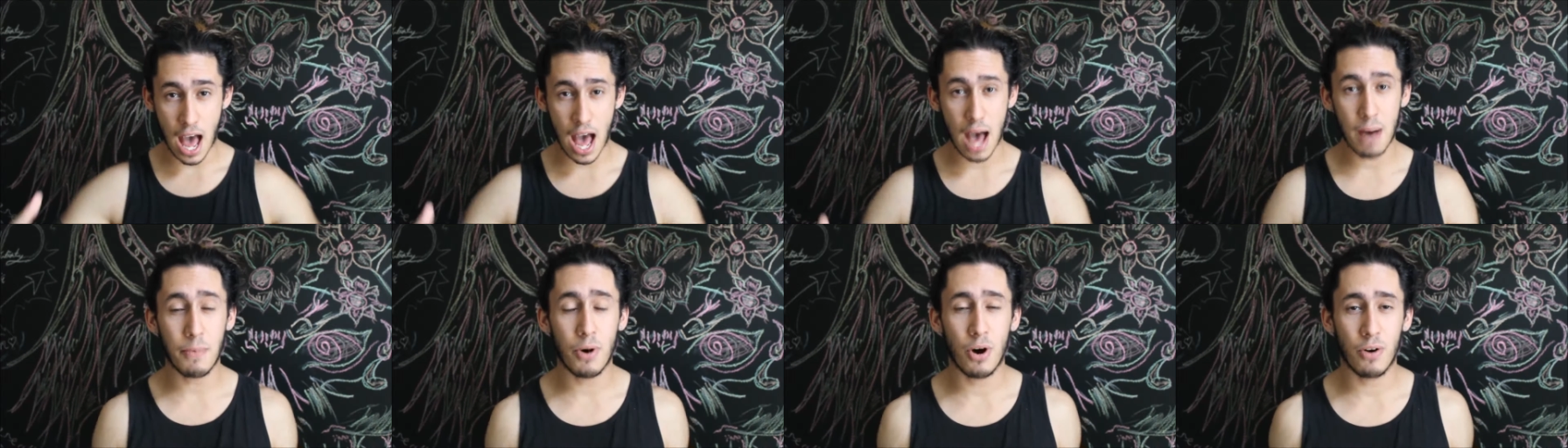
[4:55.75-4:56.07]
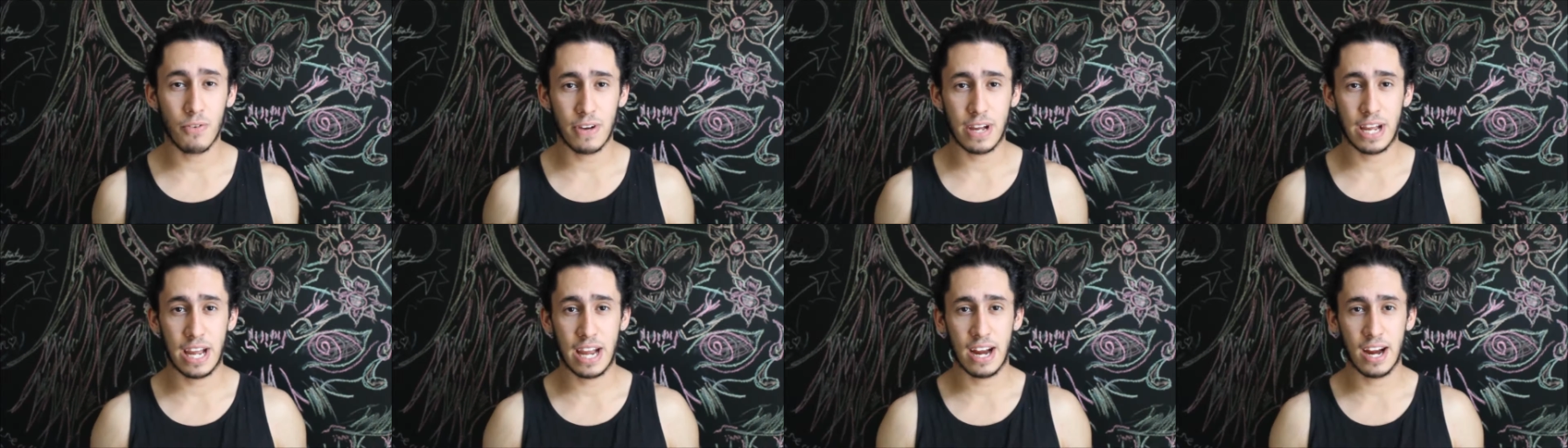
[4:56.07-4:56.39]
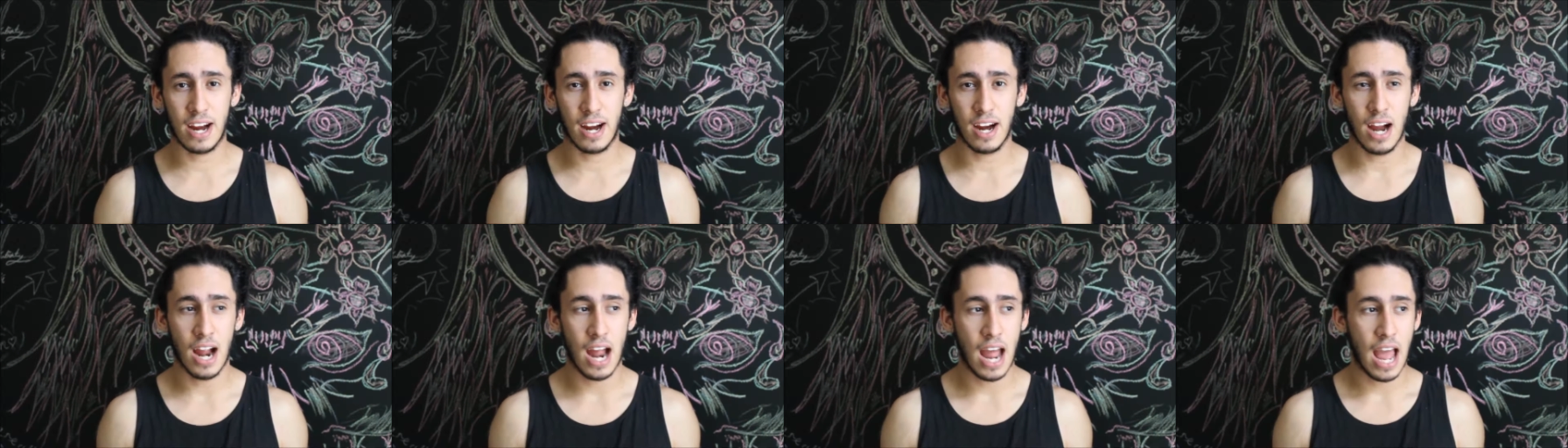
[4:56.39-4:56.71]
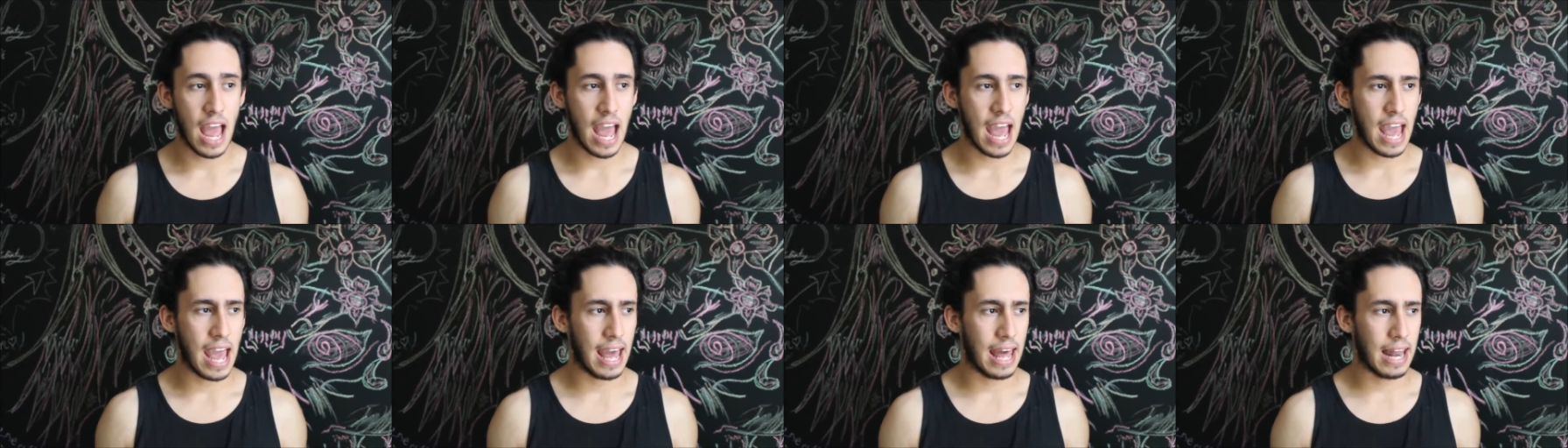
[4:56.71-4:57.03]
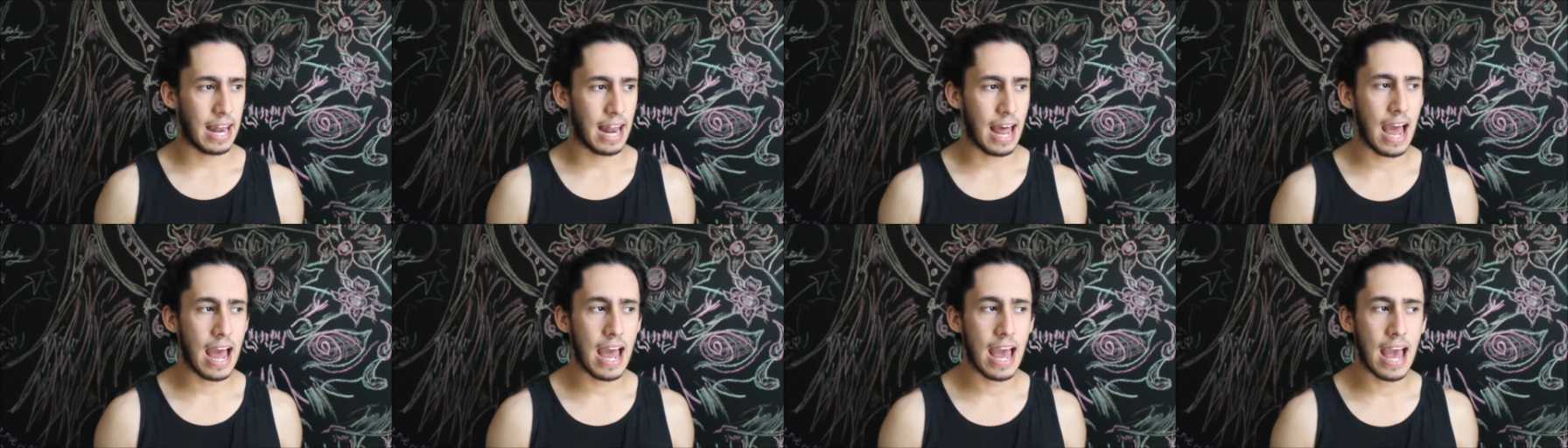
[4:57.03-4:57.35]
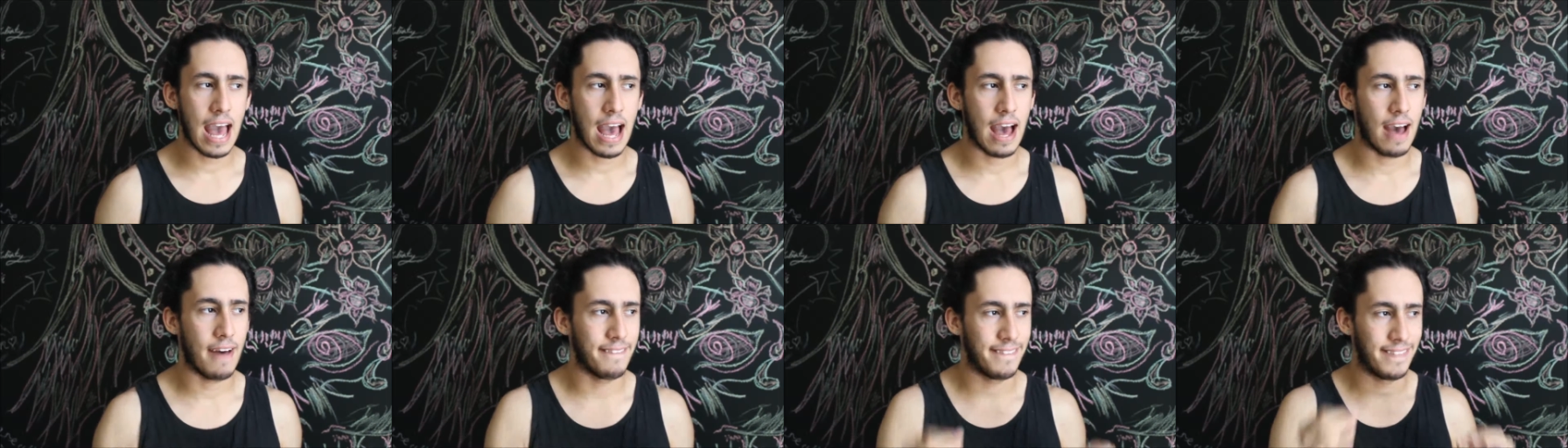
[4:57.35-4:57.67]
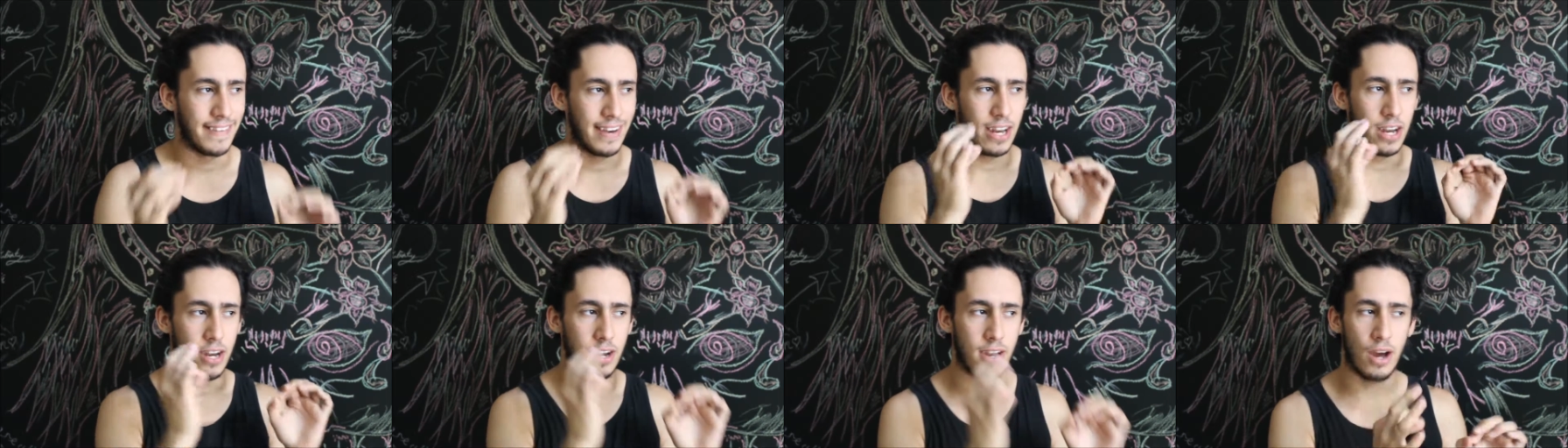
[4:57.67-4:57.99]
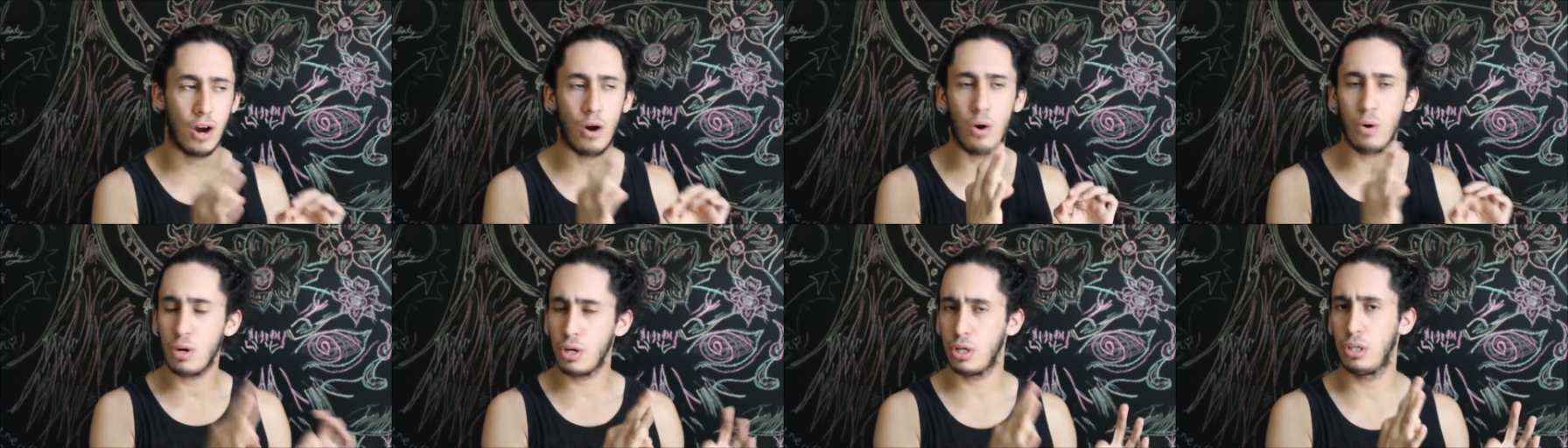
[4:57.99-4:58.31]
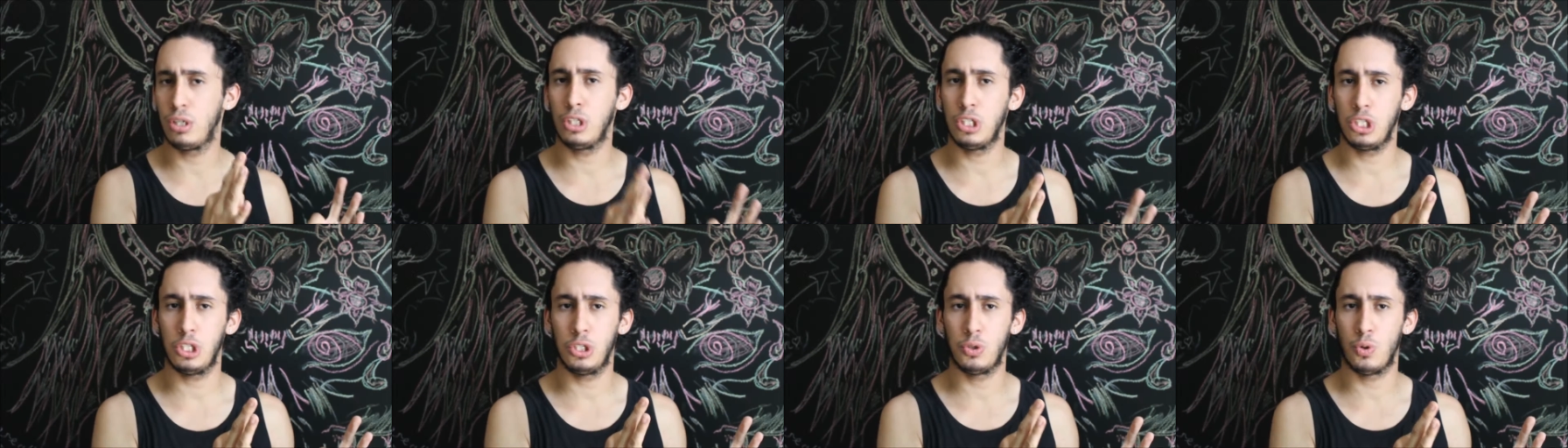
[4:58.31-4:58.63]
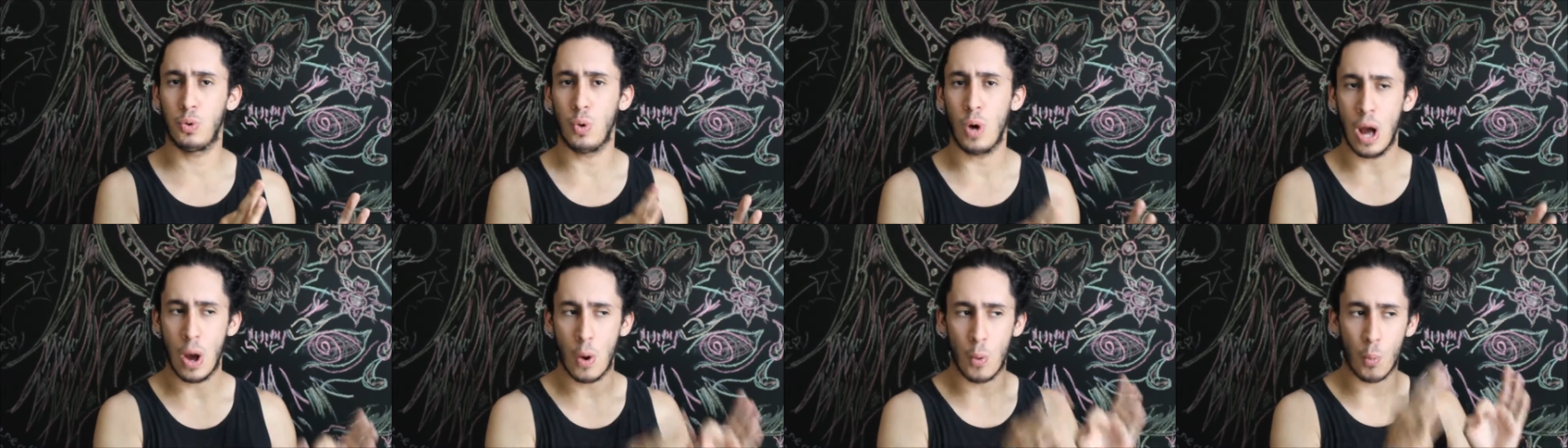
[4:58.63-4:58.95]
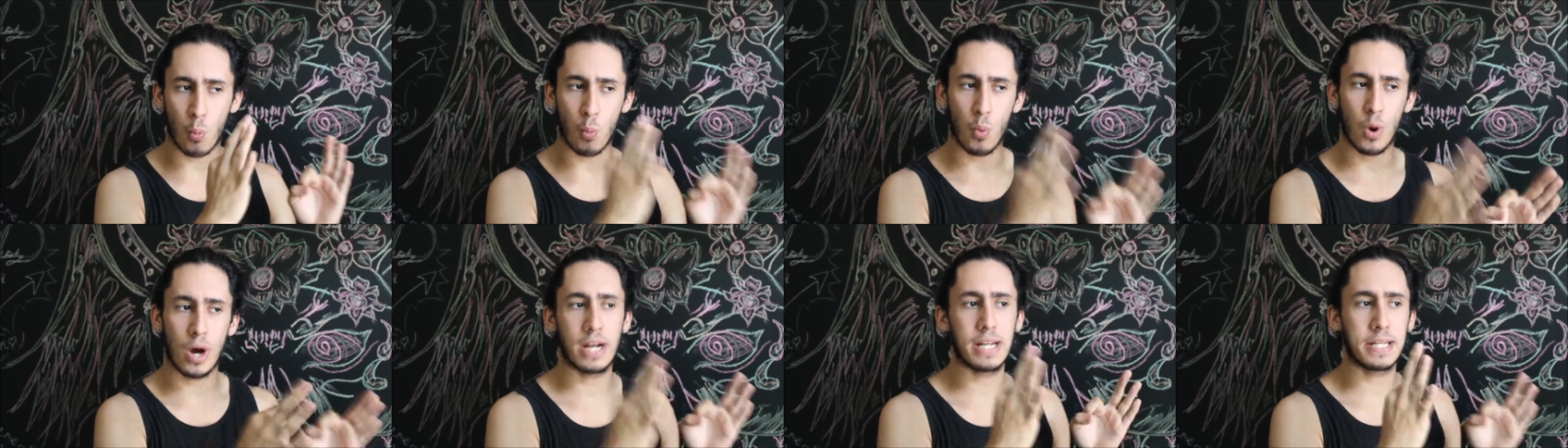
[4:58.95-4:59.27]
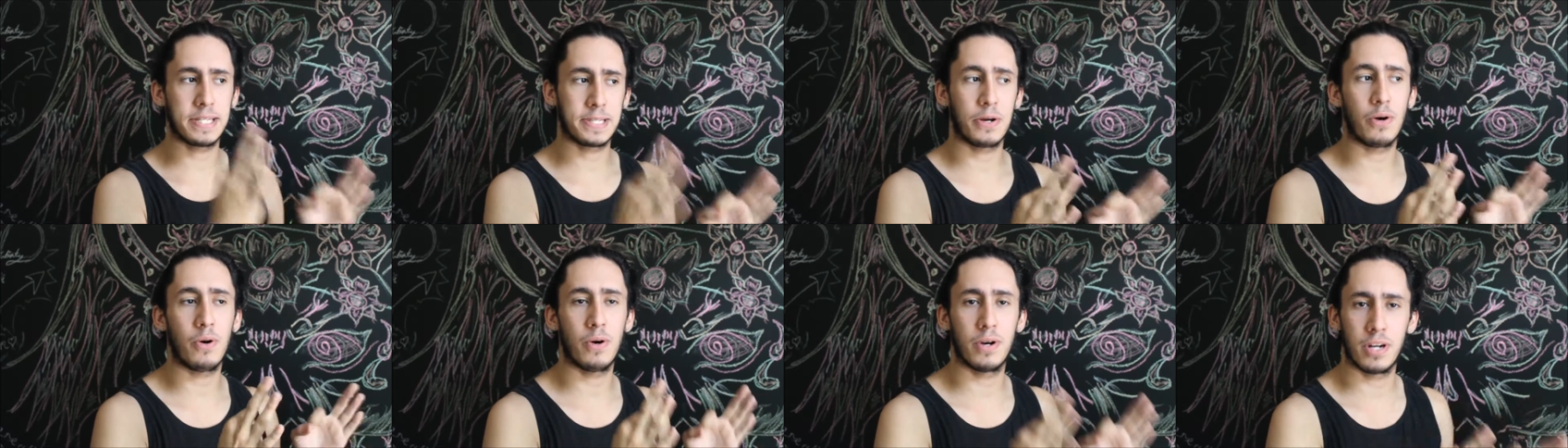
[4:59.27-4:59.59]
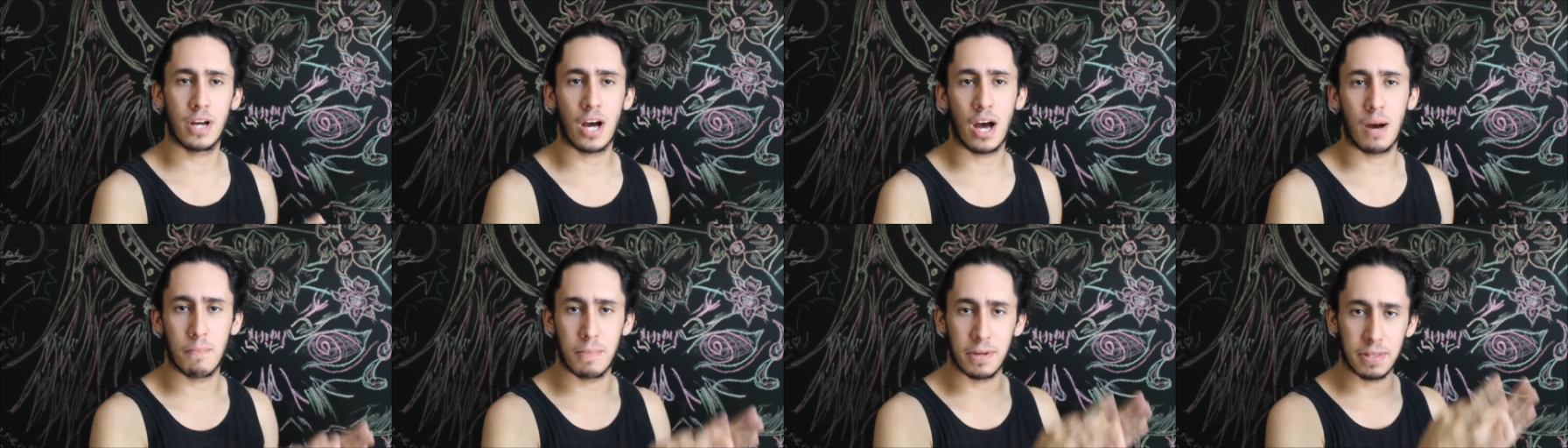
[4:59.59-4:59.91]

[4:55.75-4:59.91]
I'm over here and I have no clue what is going on,